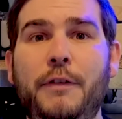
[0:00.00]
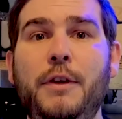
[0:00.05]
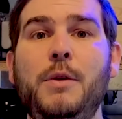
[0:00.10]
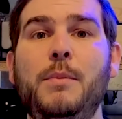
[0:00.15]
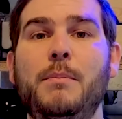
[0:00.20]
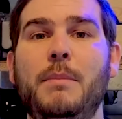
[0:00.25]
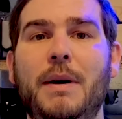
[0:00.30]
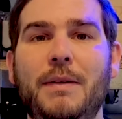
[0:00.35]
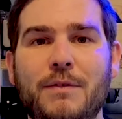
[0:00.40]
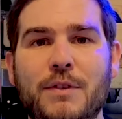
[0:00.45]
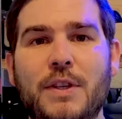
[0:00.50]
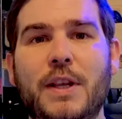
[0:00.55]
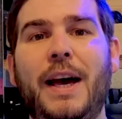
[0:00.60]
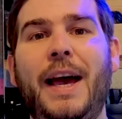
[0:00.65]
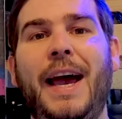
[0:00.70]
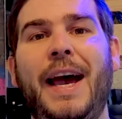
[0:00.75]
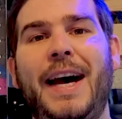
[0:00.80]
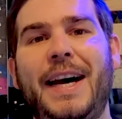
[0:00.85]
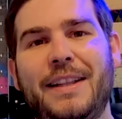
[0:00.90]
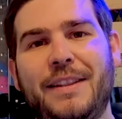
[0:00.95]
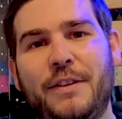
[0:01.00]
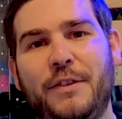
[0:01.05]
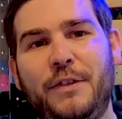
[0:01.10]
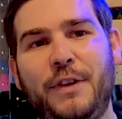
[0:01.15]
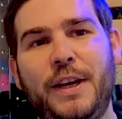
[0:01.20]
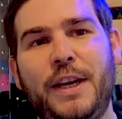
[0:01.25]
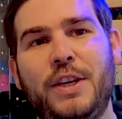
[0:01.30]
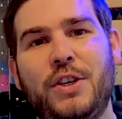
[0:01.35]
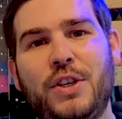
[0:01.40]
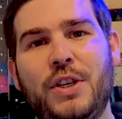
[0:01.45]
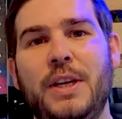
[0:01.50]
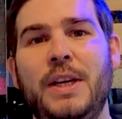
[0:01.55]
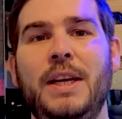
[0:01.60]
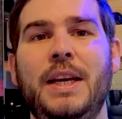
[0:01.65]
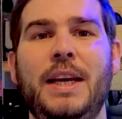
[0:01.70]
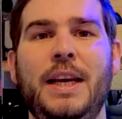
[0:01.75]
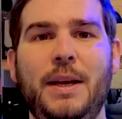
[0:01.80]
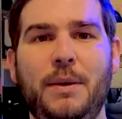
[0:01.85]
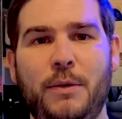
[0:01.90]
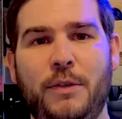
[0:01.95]
months that I had the fish,
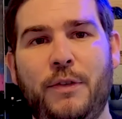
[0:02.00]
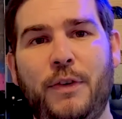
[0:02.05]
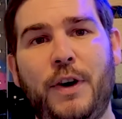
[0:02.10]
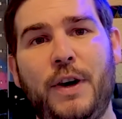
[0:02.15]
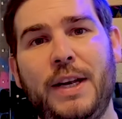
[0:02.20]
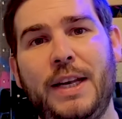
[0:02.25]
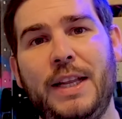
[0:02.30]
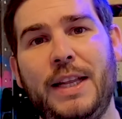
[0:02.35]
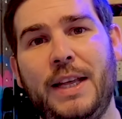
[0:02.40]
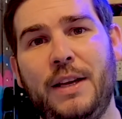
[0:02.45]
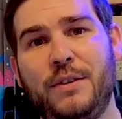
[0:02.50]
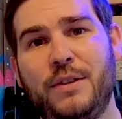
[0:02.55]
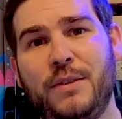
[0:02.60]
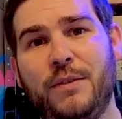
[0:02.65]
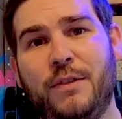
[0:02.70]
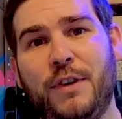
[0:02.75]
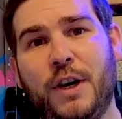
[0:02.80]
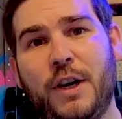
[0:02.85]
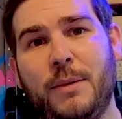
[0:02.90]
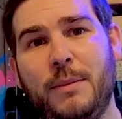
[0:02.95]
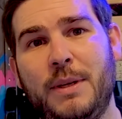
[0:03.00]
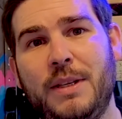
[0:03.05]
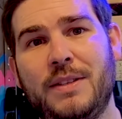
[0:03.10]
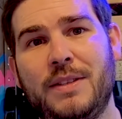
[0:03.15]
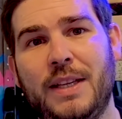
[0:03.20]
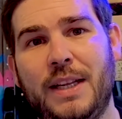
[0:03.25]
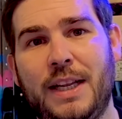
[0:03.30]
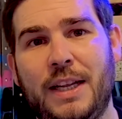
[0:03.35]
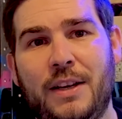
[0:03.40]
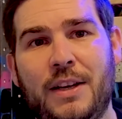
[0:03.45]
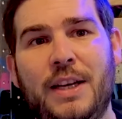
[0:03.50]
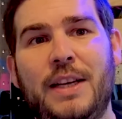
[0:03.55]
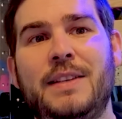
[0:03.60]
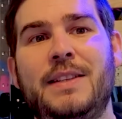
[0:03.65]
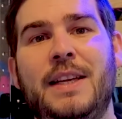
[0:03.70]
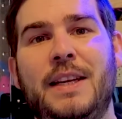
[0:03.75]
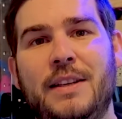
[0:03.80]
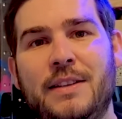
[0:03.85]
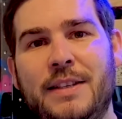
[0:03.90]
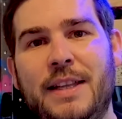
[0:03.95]
it was fine in those environments. And then, like I
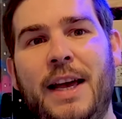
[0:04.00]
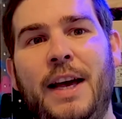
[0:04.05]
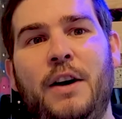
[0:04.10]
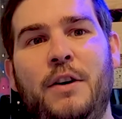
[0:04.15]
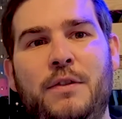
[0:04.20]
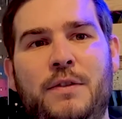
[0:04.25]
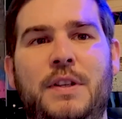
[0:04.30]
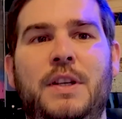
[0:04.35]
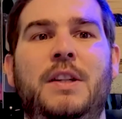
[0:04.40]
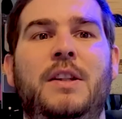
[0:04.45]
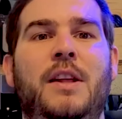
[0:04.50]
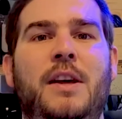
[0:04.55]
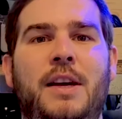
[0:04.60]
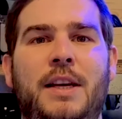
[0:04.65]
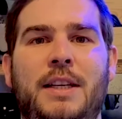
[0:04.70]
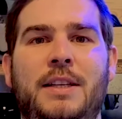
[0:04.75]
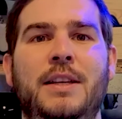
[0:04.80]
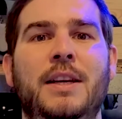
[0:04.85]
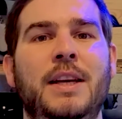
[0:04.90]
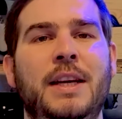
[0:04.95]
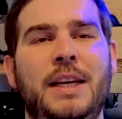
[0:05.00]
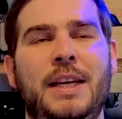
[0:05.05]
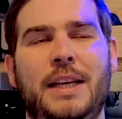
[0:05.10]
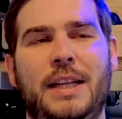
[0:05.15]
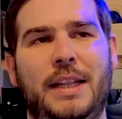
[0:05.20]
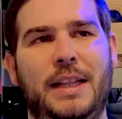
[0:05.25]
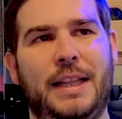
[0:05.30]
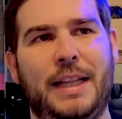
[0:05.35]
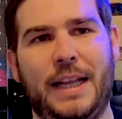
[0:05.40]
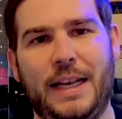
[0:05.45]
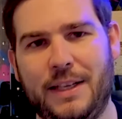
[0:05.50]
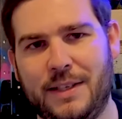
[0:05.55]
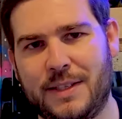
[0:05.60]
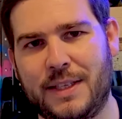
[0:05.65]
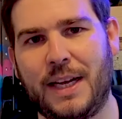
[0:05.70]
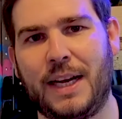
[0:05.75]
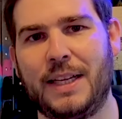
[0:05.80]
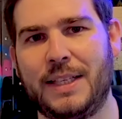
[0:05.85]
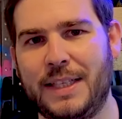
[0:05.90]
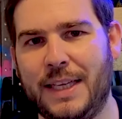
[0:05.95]
said, as the health declined, then it
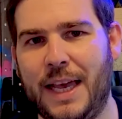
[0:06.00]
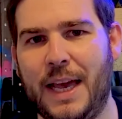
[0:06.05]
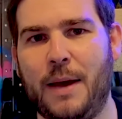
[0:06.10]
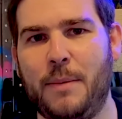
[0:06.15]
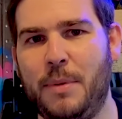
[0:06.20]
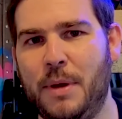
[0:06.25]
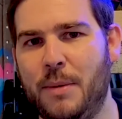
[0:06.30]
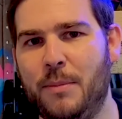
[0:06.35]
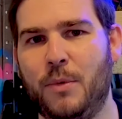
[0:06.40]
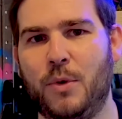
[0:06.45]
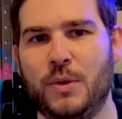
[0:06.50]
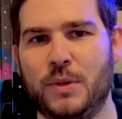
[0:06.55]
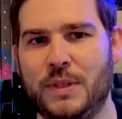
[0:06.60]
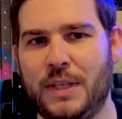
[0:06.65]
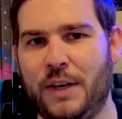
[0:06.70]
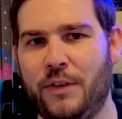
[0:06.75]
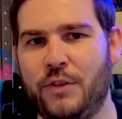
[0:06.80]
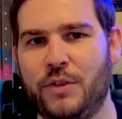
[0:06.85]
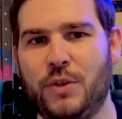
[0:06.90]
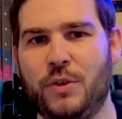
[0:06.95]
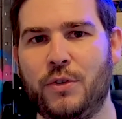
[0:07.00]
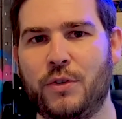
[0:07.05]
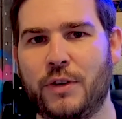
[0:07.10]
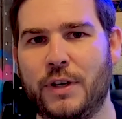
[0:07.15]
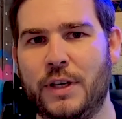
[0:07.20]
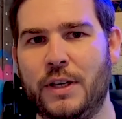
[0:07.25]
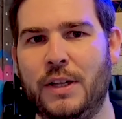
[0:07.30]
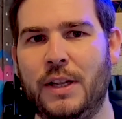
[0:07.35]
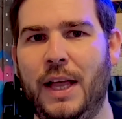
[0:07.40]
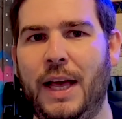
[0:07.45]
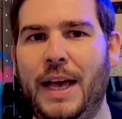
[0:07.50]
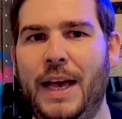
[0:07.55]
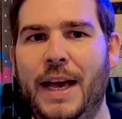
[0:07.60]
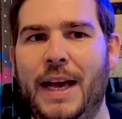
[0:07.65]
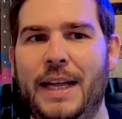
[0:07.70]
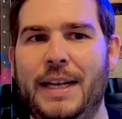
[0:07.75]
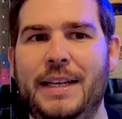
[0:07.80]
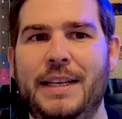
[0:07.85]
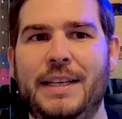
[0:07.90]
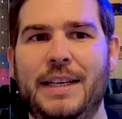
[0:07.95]
started to get a bit more territorial
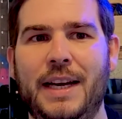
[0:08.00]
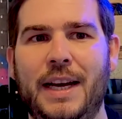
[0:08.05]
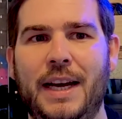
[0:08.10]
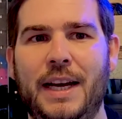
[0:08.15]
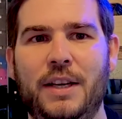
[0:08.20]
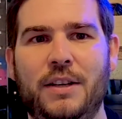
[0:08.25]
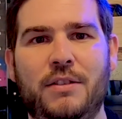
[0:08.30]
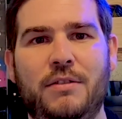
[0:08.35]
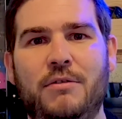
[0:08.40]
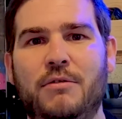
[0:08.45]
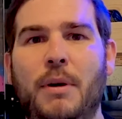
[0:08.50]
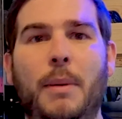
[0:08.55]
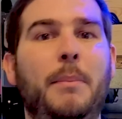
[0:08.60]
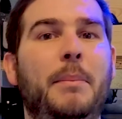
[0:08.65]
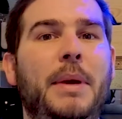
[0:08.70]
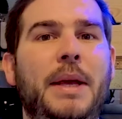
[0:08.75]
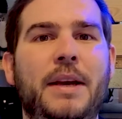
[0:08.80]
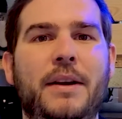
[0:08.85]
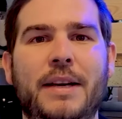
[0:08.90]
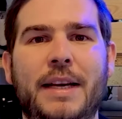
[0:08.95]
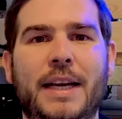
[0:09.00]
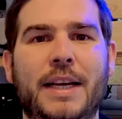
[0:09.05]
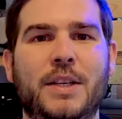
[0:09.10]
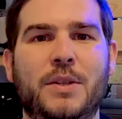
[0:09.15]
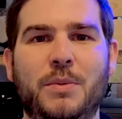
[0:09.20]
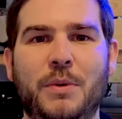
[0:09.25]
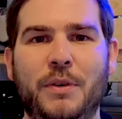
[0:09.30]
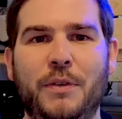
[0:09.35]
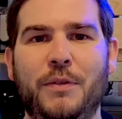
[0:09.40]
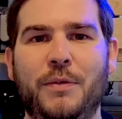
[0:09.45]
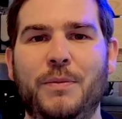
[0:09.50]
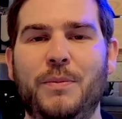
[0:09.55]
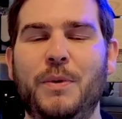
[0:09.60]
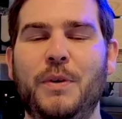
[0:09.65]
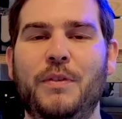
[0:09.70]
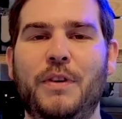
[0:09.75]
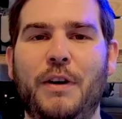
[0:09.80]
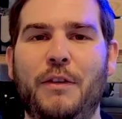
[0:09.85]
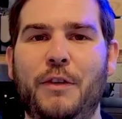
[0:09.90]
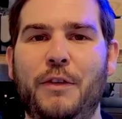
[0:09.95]
and grumpy, I guess,
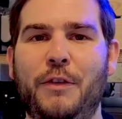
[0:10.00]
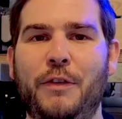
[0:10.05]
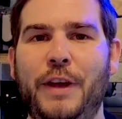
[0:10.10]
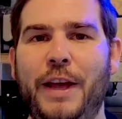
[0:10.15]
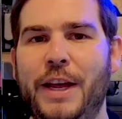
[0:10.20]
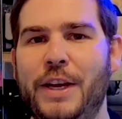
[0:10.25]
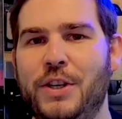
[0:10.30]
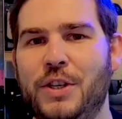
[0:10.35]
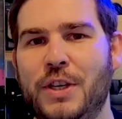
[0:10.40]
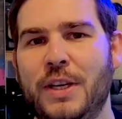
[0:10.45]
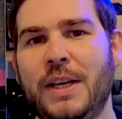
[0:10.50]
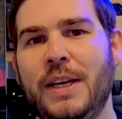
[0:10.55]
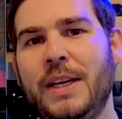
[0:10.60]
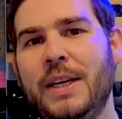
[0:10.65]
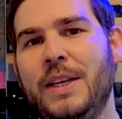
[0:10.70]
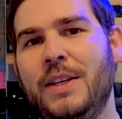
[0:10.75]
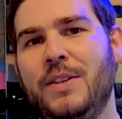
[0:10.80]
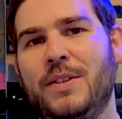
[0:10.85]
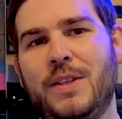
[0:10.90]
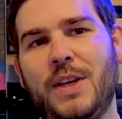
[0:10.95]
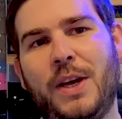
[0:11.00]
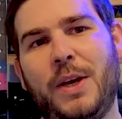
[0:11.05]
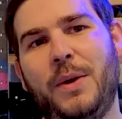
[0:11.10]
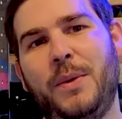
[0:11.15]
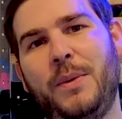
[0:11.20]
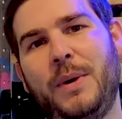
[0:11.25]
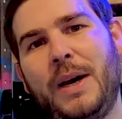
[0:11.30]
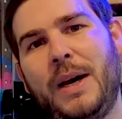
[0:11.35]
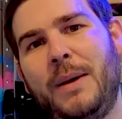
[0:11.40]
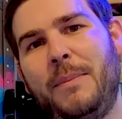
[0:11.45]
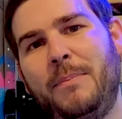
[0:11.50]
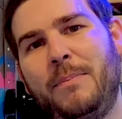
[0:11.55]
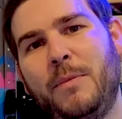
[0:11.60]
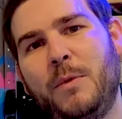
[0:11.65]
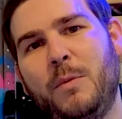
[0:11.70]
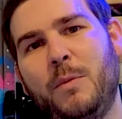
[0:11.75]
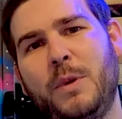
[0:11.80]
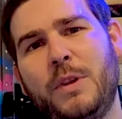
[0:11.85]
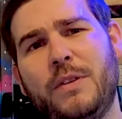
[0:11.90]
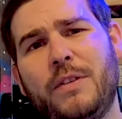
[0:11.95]
with other fish. So
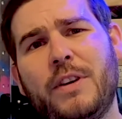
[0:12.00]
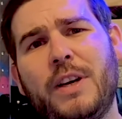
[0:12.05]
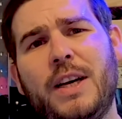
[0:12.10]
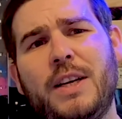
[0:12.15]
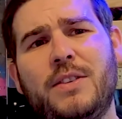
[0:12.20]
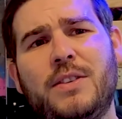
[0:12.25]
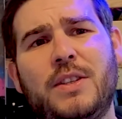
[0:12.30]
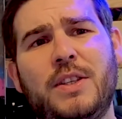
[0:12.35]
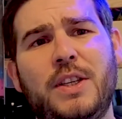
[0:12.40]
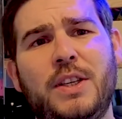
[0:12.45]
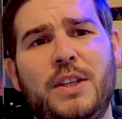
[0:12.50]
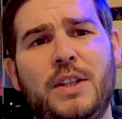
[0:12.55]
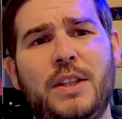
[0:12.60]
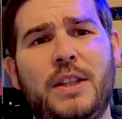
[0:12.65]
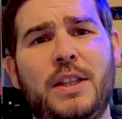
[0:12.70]
with regards to